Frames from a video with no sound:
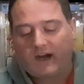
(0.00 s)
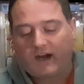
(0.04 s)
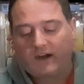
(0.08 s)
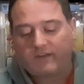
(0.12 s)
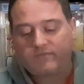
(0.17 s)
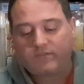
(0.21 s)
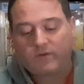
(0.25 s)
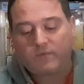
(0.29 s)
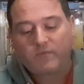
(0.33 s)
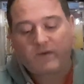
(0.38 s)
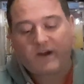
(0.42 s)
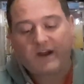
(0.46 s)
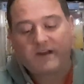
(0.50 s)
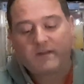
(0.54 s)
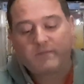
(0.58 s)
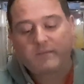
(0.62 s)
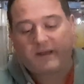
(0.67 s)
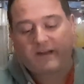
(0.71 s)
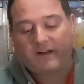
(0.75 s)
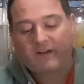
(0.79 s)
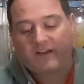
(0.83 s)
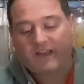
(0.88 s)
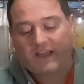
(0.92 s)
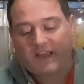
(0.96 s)
from random
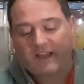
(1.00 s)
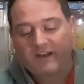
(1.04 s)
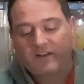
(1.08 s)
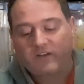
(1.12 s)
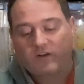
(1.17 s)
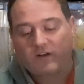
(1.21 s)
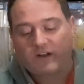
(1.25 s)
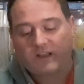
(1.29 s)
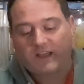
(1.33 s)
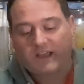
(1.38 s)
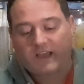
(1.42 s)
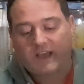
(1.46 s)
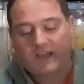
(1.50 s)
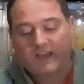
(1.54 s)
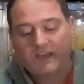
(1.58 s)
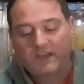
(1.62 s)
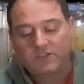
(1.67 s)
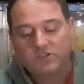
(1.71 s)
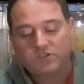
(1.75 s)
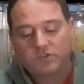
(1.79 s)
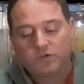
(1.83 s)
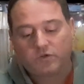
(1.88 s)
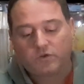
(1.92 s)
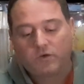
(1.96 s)
and I end on a key
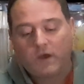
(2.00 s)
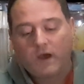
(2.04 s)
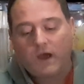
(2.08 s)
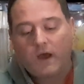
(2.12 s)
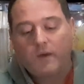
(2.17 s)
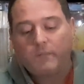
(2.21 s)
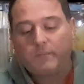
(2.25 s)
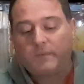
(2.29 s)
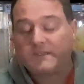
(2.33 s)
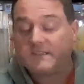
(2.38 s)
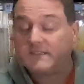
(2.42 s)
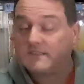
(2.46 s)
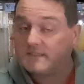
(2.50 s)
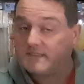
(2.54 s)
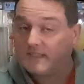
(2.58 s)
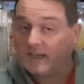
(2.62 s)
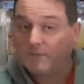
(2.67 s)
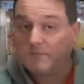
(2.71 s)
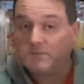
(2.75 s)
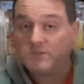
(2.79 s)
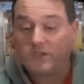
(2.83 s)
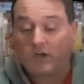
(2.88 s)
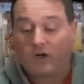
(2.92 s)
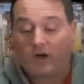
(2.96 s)
issue, but
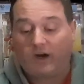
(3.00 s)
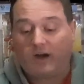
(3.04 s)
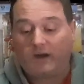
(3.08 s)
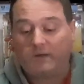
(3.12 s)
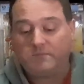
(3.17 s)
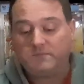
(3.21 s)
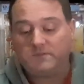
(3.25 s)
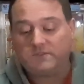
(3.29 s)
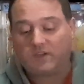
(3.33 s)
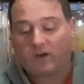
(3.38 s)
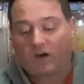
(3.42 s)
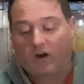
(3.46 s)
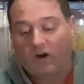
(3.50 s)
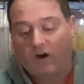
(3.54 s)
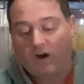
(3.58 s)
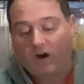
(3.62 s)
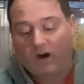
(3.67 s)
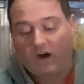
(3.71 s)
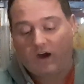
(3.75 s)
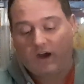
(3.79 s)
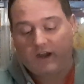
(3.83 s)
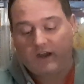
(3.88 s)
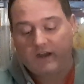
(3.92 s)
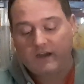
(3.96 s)
sometimes
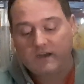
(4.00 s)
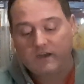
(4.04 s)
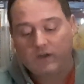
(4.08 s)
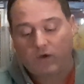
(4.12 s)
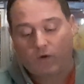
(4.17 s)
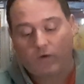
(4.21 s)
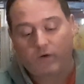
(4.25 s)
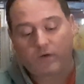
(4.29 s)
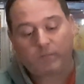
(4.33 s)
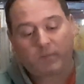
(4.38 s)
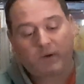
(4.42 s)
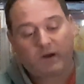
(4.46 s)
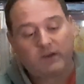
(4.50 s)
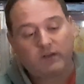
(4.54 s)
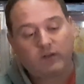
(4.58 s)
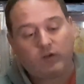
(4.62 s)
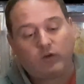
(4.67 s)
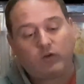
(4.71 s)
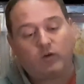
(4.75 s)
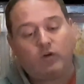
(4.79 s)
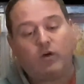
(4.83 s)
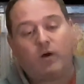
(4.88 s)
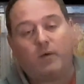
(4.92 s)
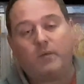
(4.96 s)
I go to my
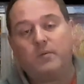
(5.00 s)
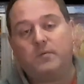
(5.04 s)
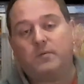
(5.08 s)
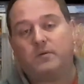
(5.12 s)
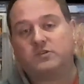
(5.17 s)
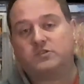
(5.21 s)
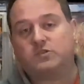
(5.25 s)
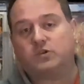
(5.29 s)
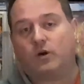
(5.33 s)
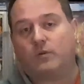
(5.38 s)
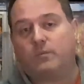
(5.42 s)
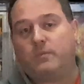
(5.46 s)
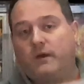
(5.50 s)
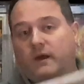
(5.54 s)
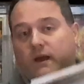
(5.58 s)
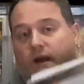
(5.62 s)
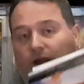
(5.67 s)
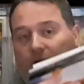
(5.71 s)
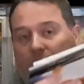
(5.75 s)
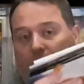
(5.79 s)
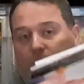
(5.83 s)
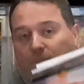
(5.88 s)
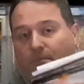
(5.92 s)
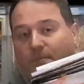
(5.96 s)
local comic book shop
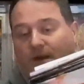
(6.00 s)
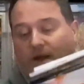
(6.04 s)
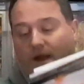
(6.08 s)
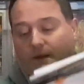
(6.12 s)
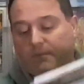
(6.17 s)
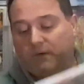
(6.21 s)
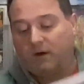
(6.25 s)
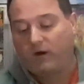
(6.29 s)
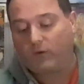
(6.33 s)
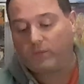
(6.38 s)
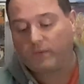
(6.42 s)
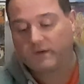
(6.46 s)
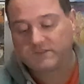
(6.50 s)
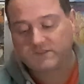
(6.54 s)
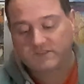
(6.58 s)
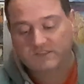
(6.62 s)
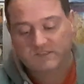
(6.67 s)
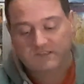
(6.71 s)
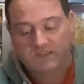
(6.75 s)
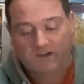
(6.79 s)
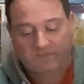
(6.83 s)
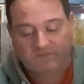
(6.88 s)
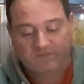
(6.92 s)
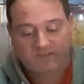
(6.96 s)
and pick up a whole bunch of
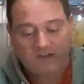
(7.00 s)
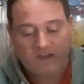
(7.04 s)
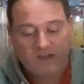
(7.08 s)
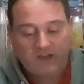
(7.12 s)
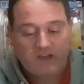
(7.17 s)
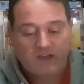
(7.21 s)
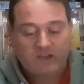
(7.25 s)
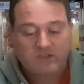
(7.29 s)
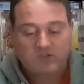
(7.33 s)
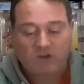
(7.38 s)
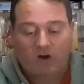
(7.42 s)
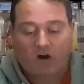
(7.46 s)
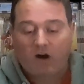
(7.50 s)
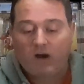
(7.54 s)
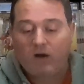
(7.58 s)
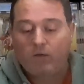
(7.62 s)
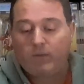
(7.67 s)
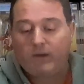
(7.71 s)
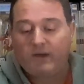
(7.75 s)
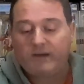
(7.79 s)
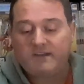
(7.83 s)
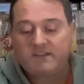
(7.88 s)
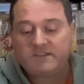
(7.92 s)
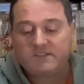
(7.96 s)
stuff. So I
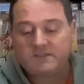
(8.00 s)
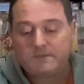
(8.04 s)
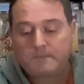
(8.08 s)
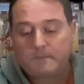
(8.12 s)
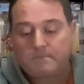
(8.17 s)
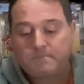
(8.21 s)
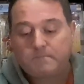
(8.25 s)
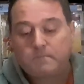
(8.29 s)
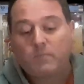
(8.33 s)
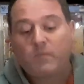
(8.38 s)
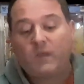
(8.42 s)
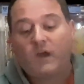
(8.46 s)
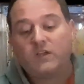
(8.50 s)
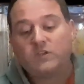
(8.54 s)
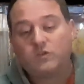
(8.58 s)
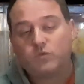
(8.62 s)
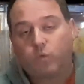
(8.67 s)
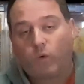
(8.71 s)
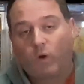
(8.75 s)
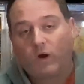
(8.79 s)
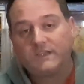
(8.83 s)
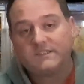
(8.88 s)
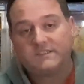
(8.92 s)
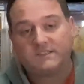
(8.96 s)
went
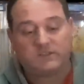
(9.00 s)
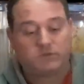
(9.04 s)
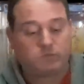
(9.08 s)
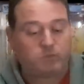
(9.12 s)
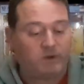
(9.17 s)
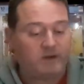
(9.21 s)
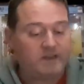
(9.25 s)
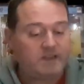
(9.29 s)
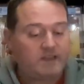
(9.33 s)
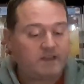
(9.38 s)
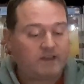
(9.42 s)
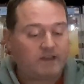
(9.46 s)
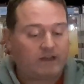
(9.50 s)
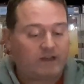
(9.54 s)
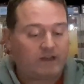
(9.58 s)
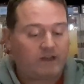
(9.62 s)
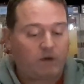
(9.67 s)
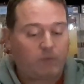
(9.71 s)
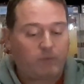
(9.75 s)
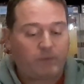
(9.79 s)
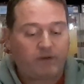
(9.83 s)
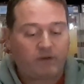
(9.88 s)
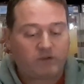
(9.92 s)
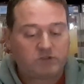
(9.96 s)
twice this week. I
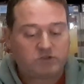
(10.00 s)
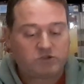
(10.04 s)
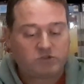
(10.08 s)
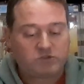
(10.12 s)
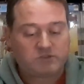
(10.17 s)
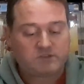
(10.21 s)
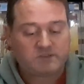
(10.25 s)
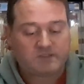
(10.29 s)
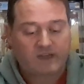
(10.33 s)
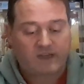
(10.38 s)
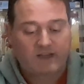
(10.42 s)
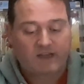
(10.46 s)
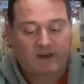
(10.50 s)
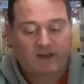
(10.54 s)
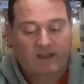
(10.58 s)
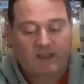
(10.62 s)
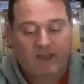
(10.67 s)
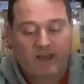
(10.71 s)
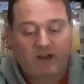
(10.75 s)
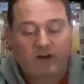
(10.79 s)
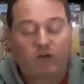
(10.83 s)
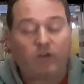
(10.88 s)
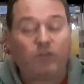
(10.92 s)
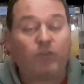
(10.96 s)
went on Tuesday and
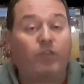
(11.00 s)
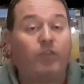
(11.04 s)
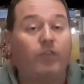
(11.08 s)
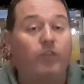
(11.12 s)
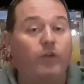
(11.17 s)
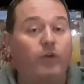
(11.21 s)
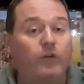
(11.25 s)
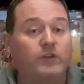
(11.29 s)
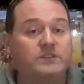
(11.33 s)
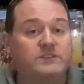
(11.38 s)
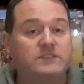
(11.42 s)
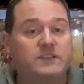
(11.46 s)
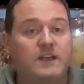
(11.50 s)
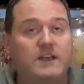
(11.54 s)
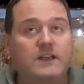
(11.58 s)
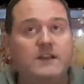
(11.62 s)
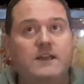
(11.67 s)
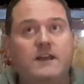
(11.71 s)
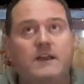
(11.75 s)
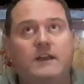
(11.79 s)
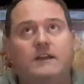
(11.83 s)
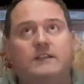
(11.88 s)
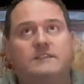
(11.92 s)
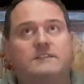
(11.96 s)
again on Thursday,
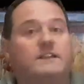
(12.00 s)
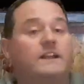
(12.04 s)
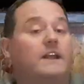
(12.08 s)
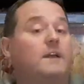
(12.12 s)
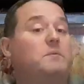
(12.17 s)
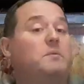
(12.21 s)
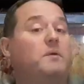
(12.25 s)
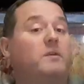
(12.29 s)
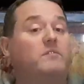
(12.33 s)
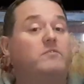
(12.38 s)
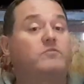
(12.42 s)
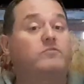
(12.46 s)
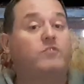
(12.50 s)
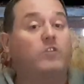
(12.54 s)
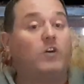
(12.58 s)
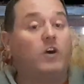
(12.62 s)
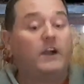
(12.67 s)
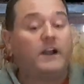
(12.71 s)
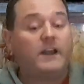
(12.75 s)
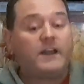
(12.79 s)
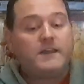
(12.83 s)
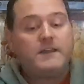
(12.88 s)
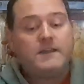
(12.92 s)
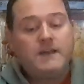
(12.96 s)
today being
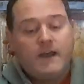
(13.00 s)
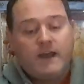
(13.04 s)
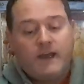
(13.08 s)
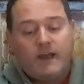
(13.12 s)
Friday.